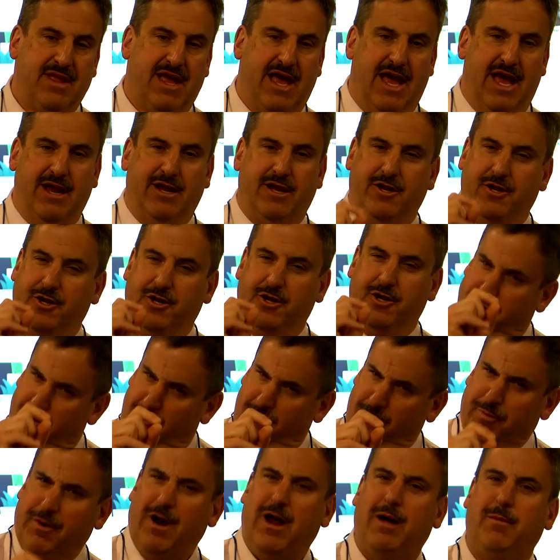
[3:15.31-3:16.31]
And you
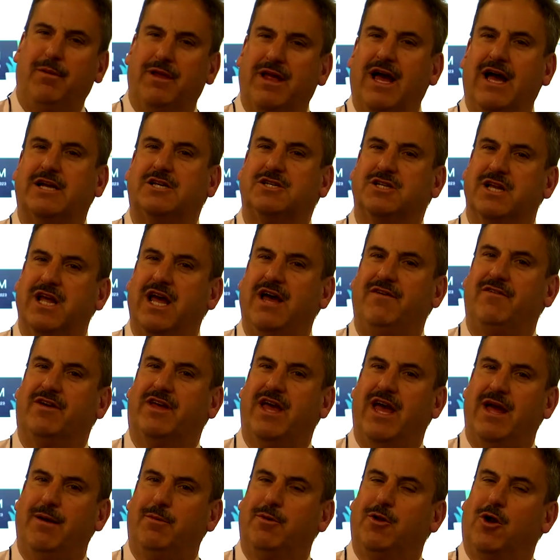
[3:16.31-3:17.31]
probably actually have a
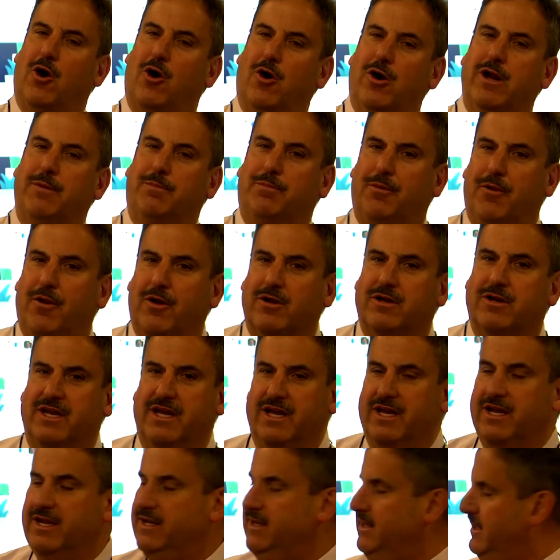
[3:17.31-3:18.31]
cable already plugged
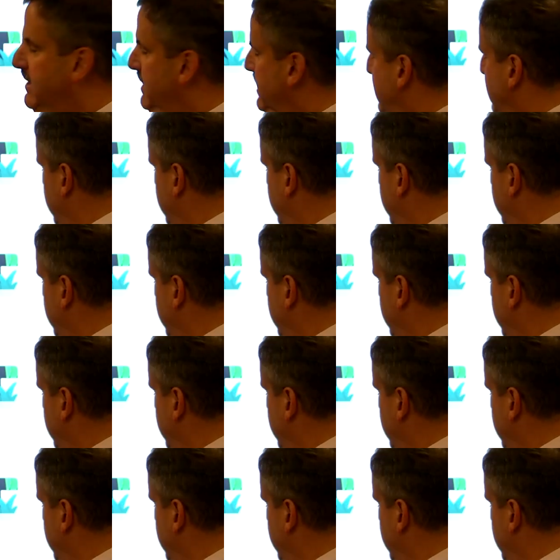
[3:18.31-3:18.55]
in.